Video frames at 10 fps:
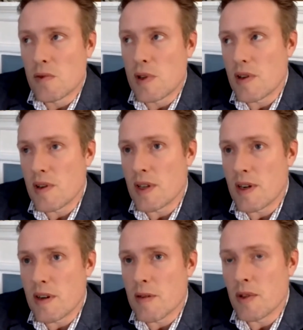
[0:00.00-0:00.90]
Whether
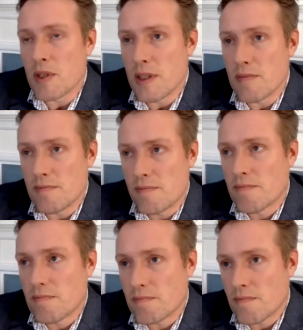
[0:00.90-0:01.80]
they're able to
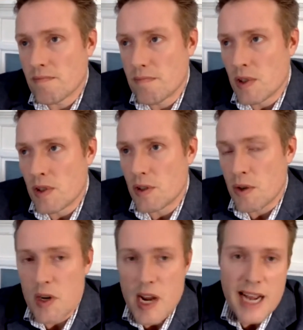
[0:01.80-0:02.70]
do
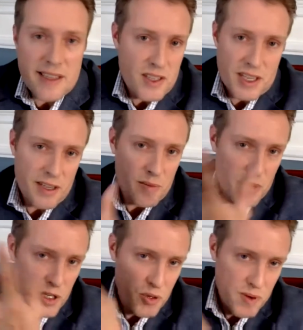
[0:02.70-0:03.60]
it or not, the standard
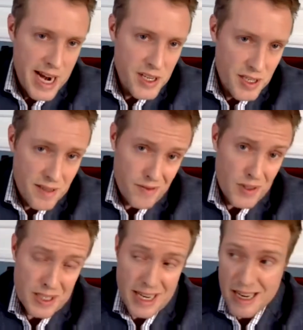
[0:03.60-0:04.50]
British ration
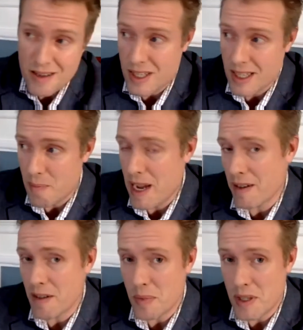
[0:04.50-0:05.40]
for a day is like a
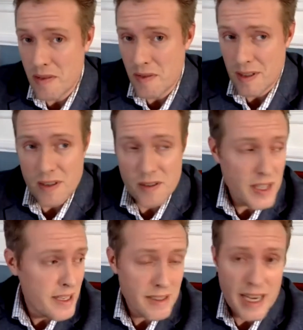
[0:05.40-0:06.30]
pound of beef. I don't know if
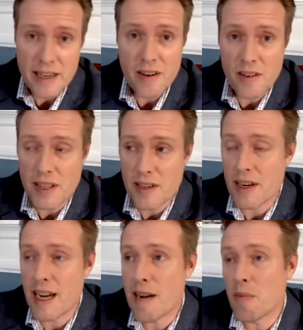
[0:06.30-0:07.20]
they ate it all then or
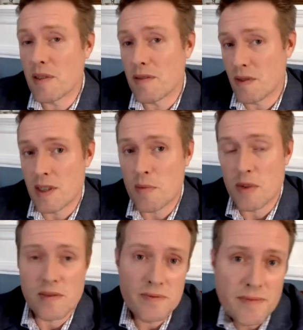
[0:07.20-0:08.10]
not, but there's a
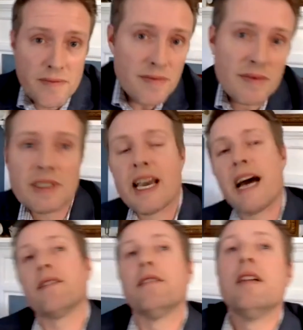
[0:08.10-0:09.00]
number of
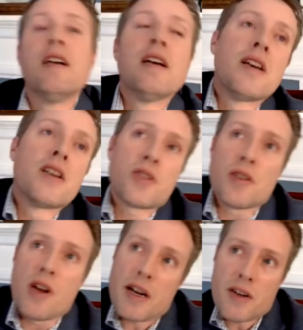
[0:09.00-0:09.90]
cattle
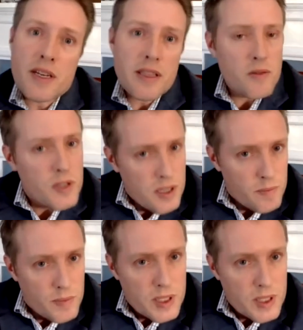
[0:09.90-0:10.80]
slaughtered and there was
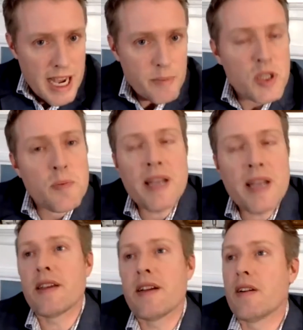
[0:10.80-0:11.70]
some time
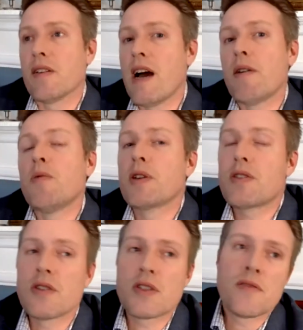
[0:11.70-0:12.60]
spent there, allowing
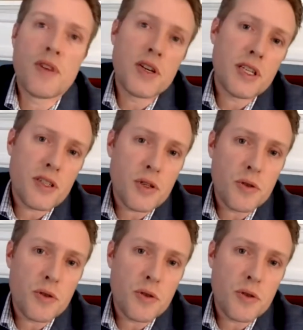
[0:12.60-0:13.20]
Wooster's division